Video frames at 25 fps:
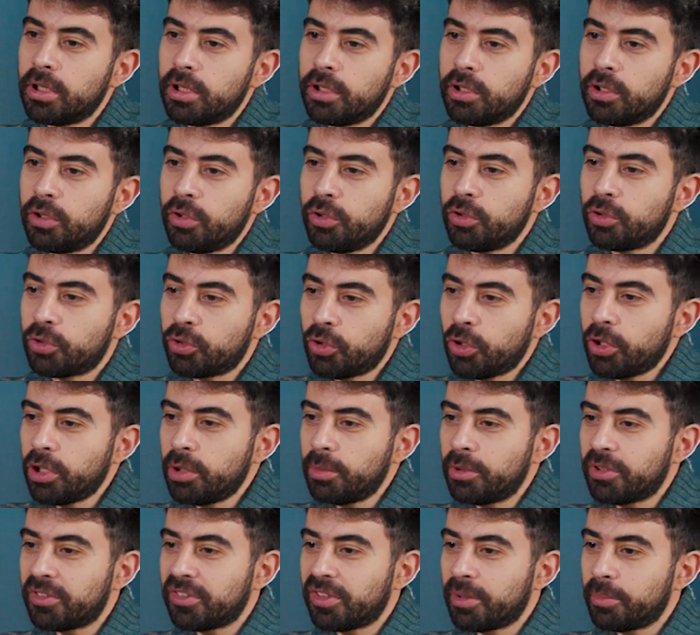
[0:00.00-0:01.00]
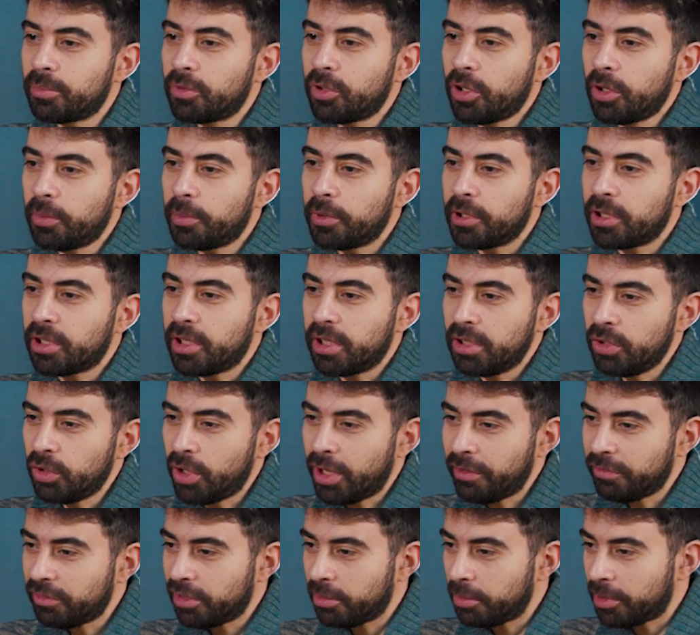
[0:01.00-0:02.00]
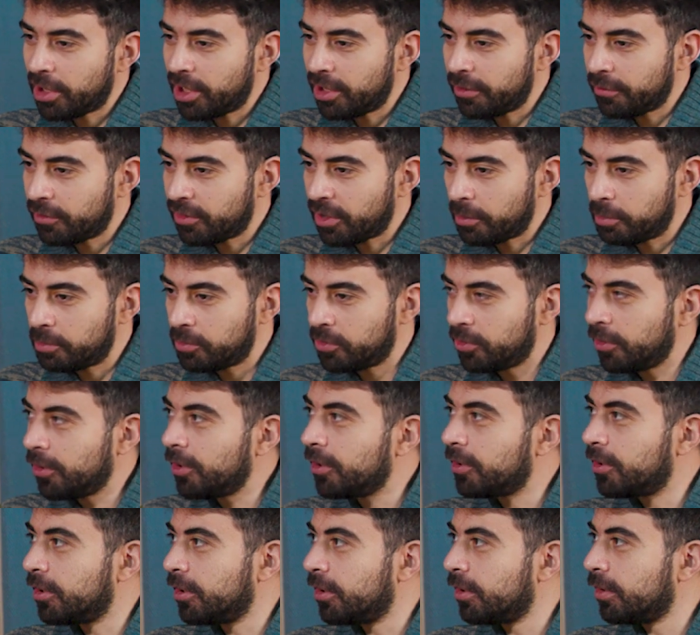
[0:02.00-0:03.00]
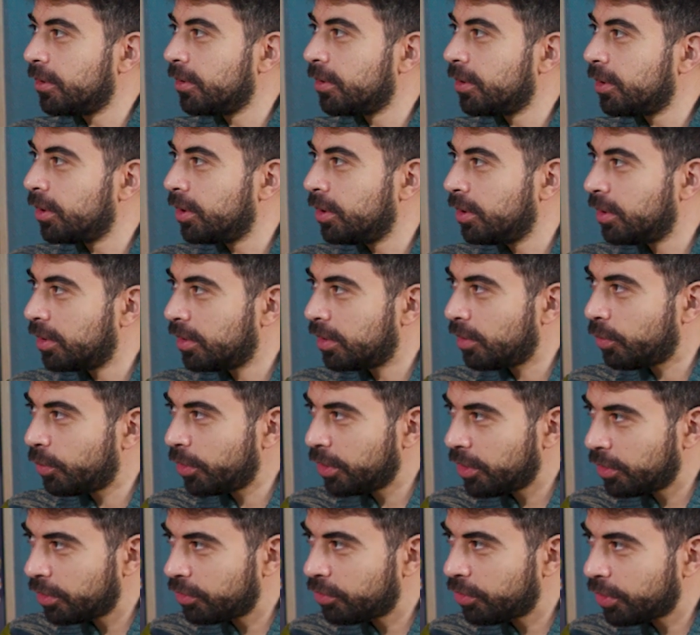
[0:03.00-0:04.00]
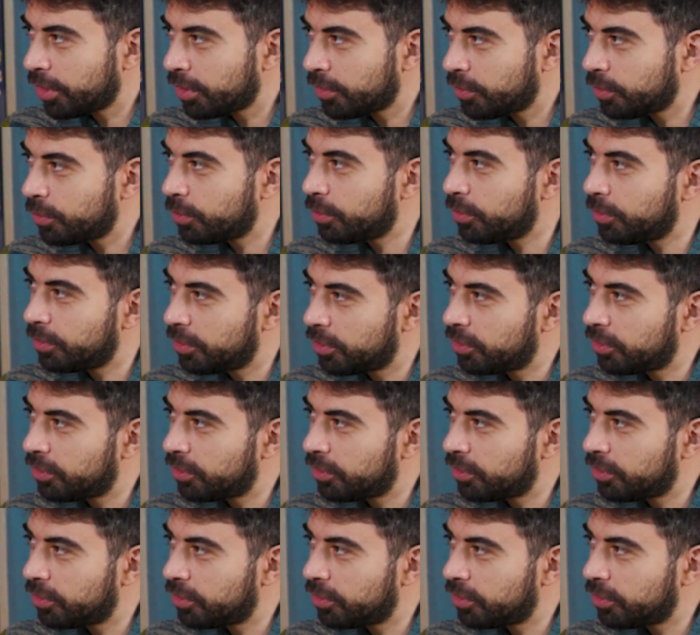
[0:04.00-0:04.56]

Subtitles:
you're talking about some topic and you have some kind of subtlety in the way you're trying to